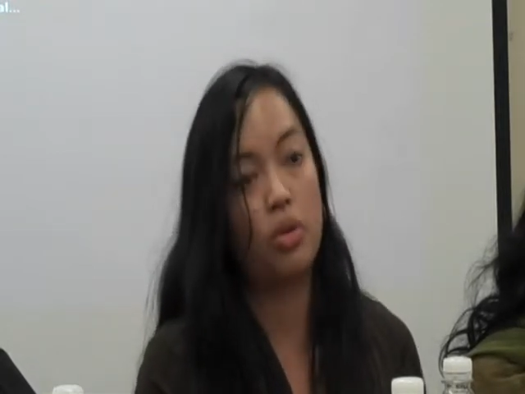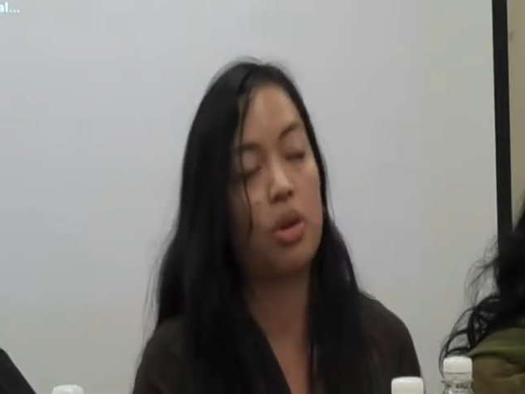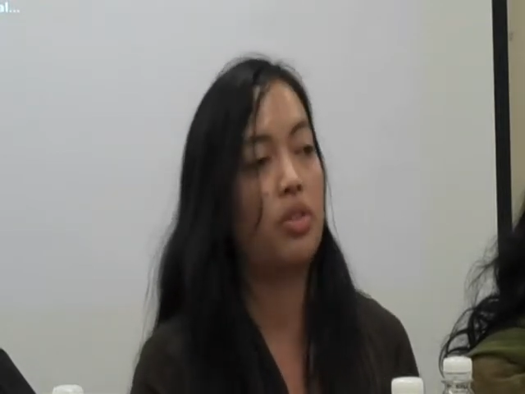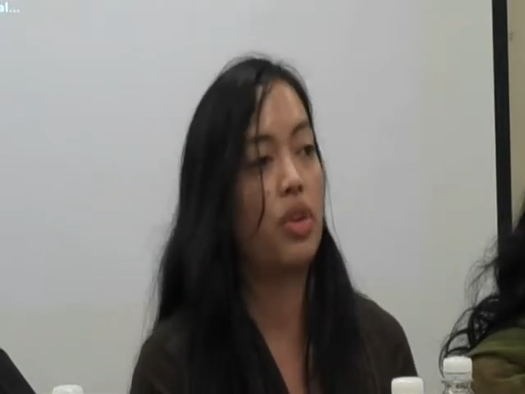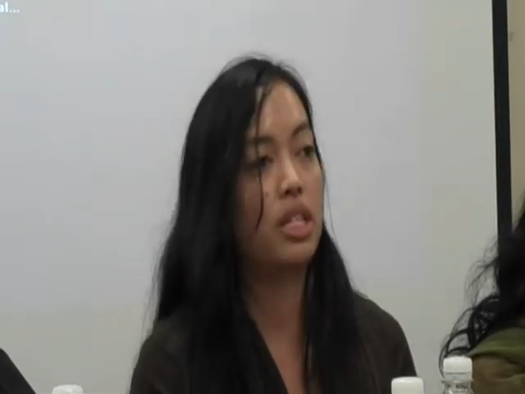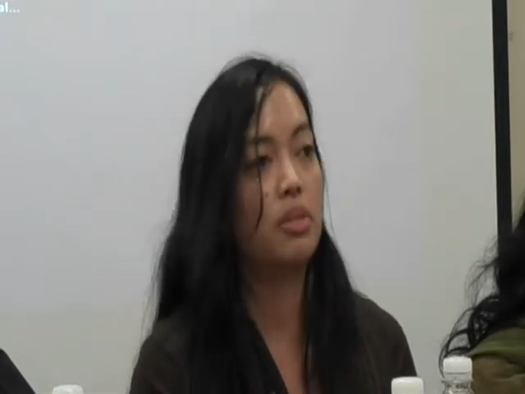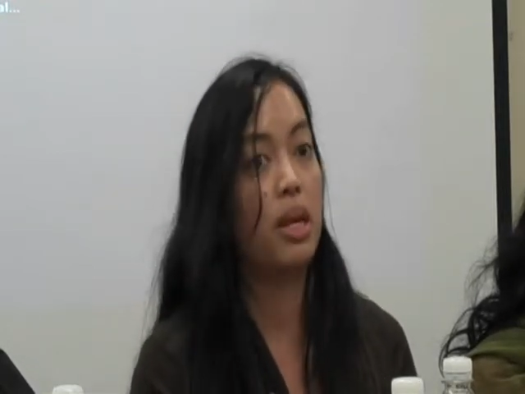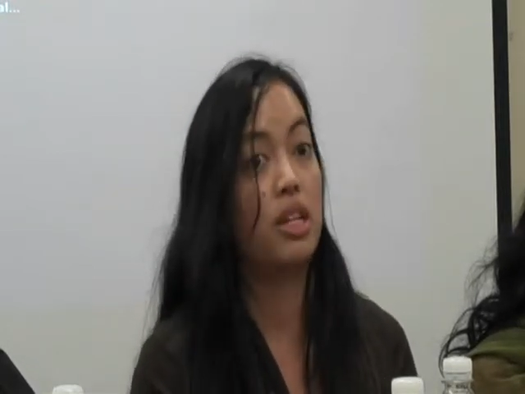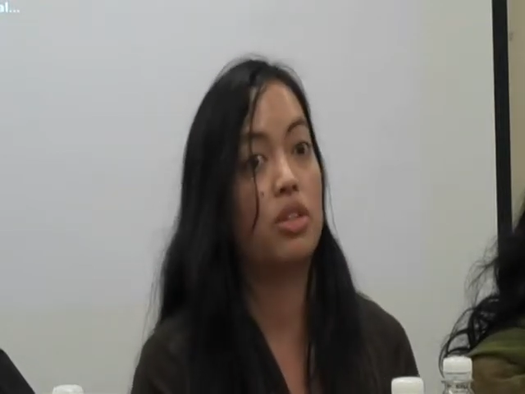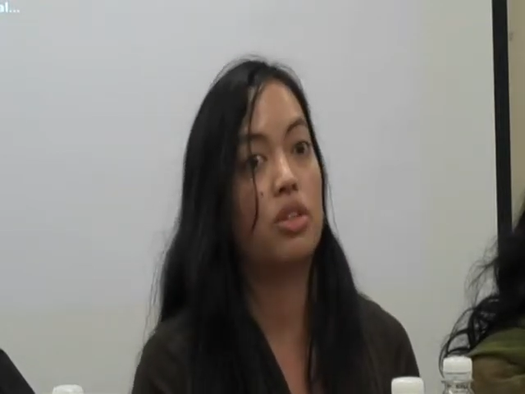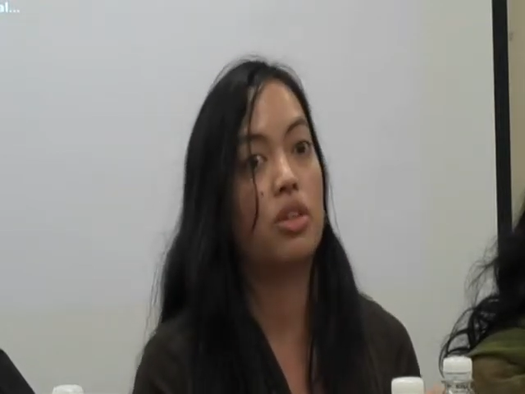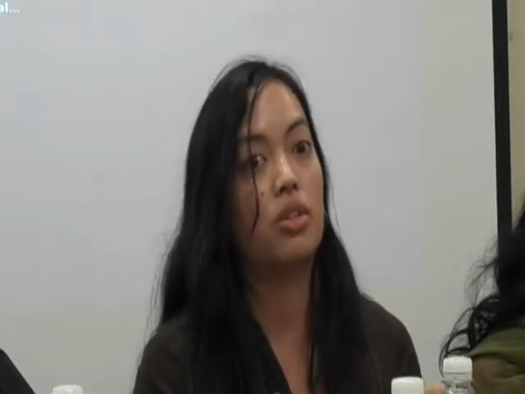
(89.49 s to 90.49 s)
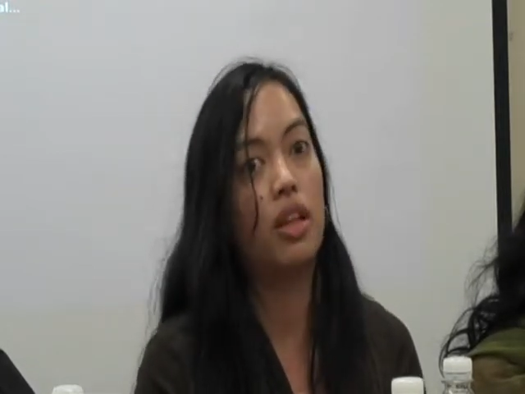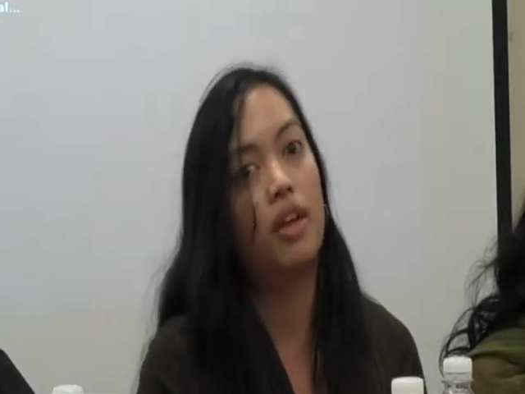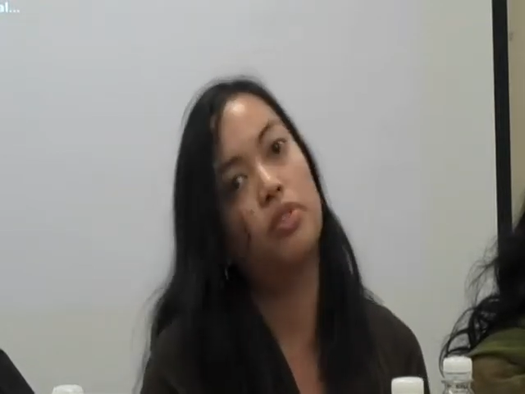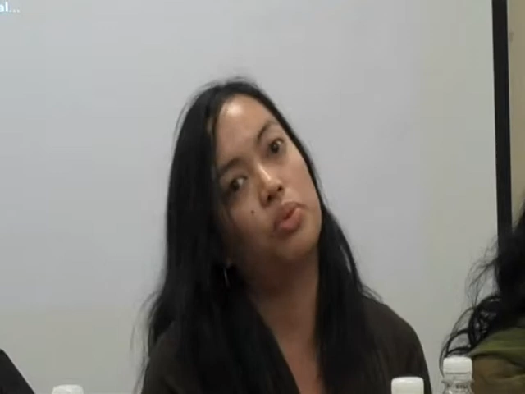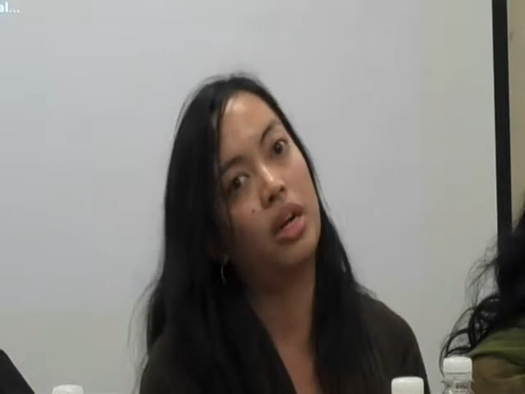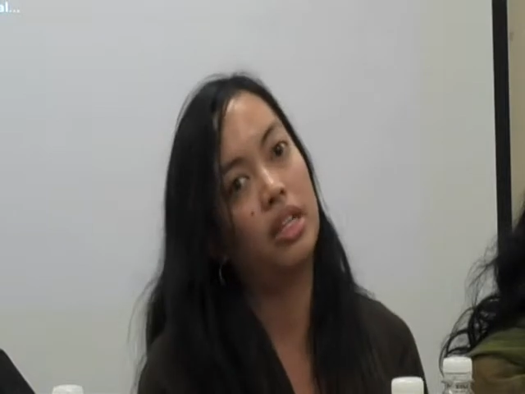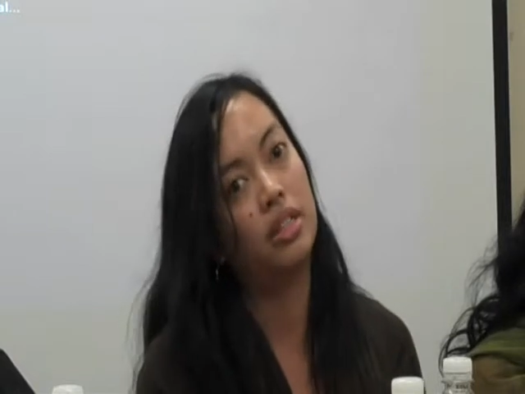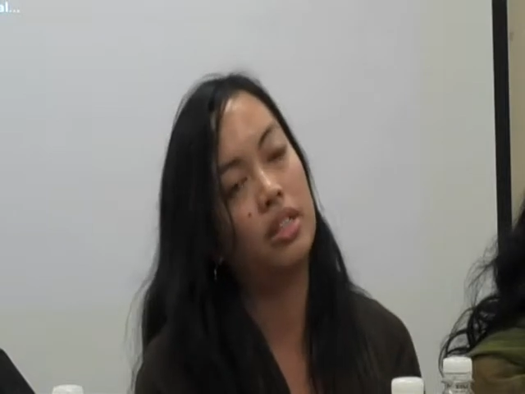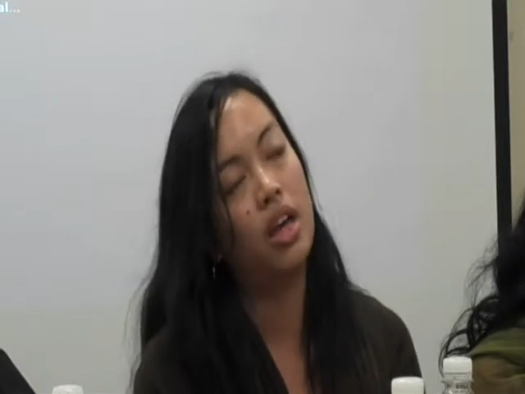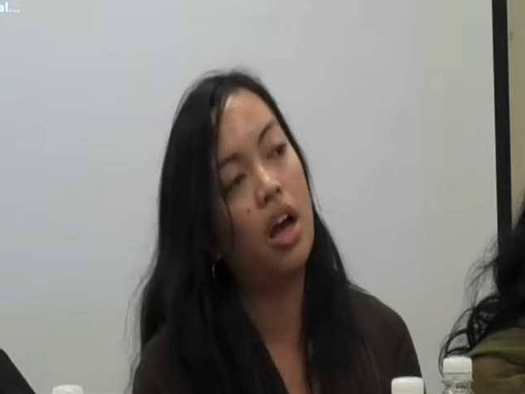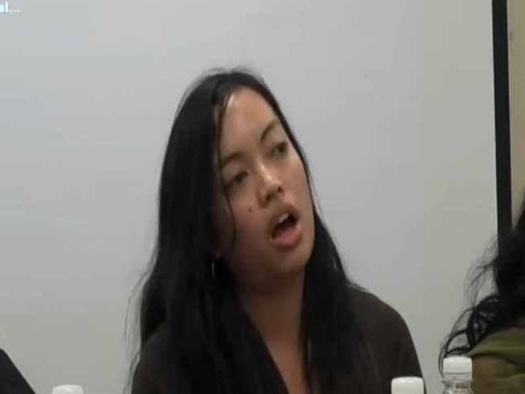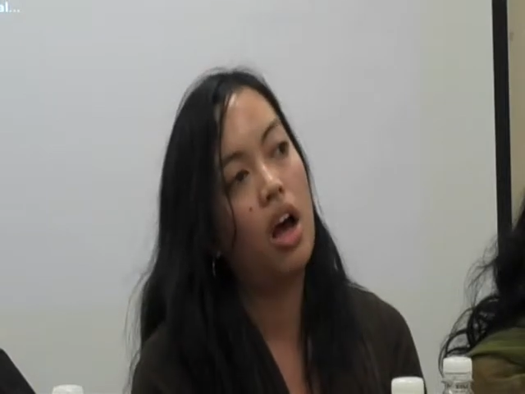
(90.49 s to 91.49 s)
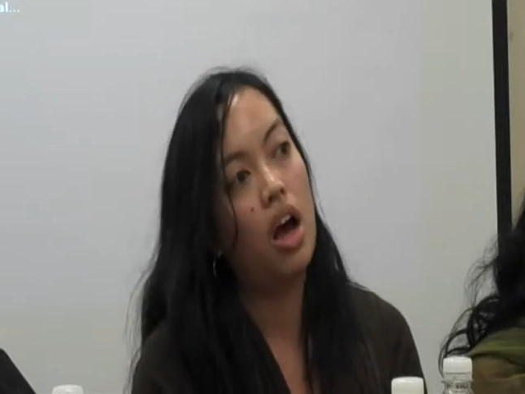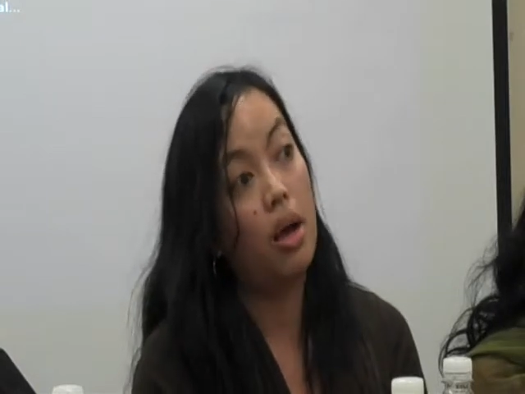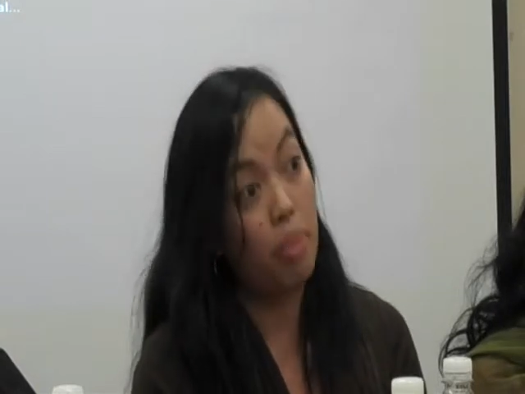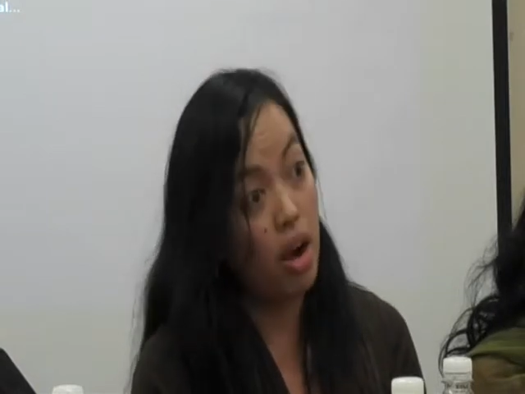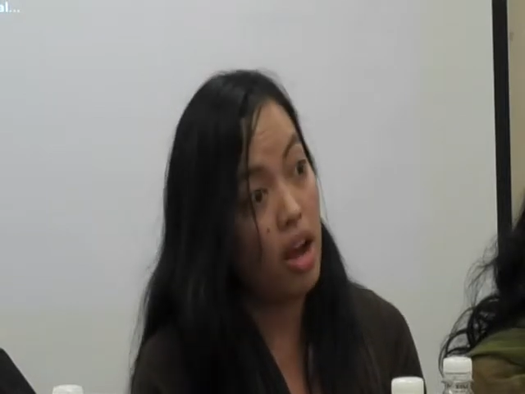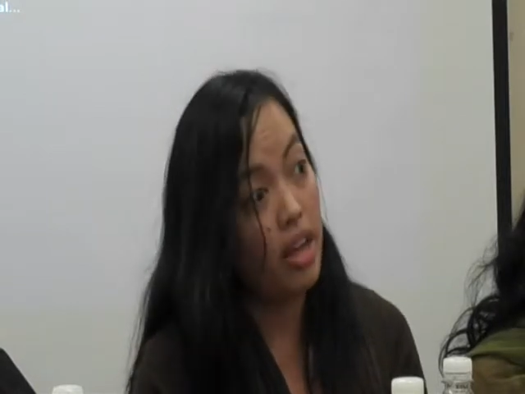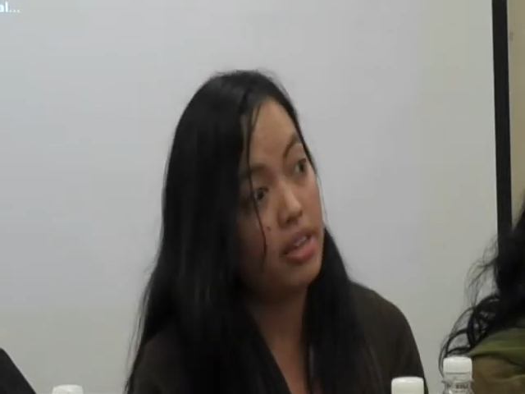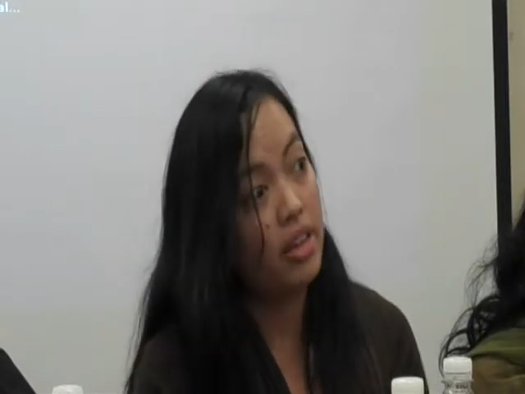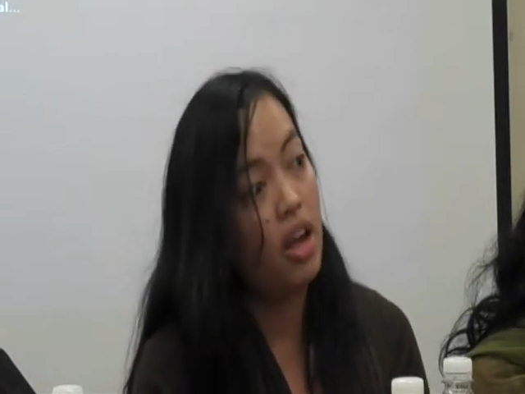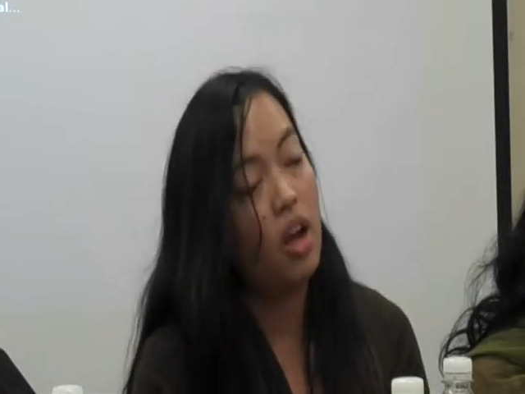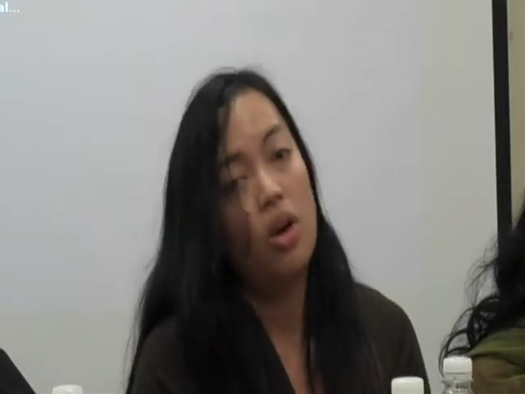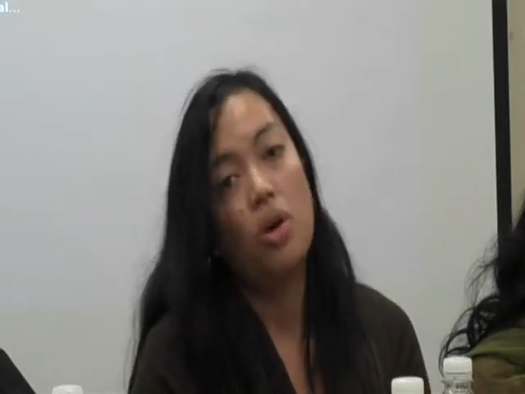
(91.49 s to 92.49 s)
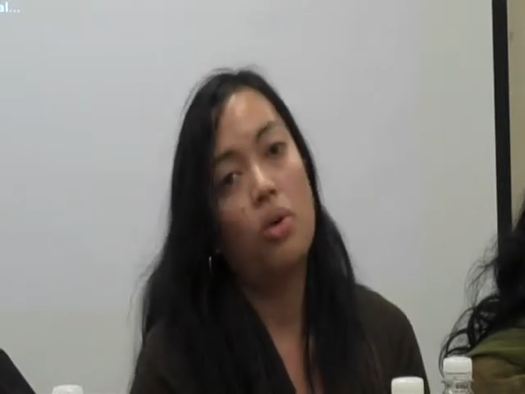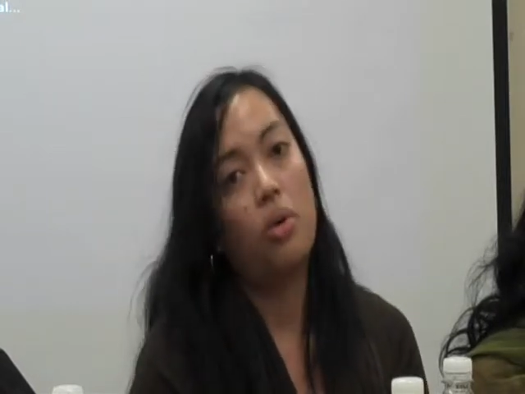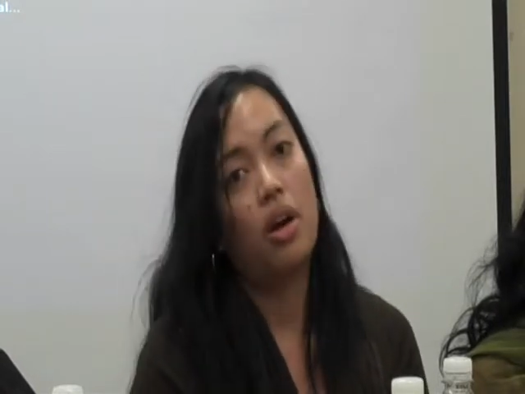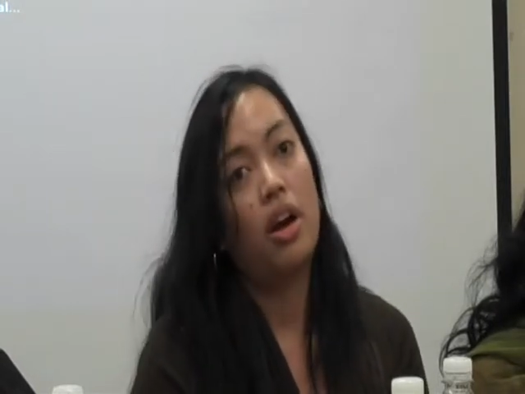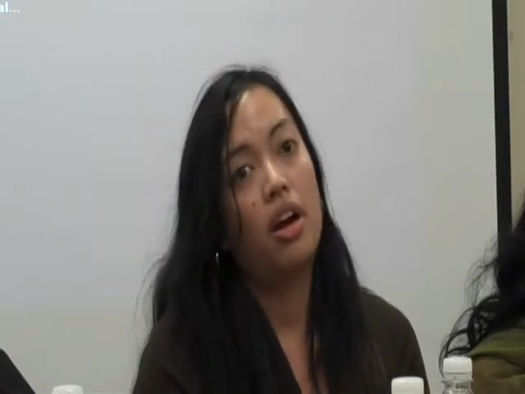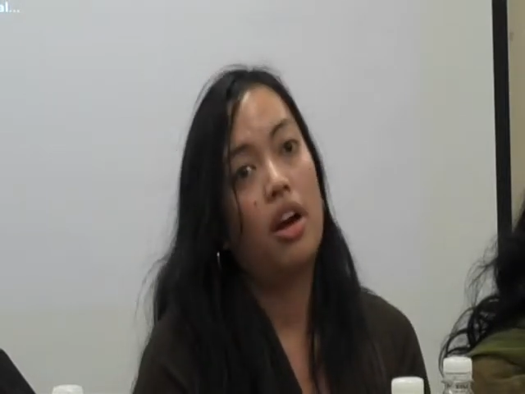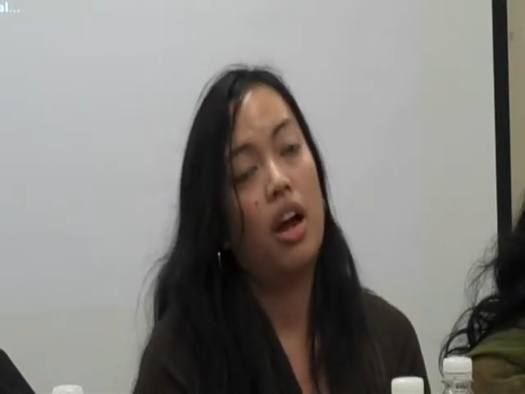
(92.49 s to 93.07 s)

or threats made to their loved ones abroad, or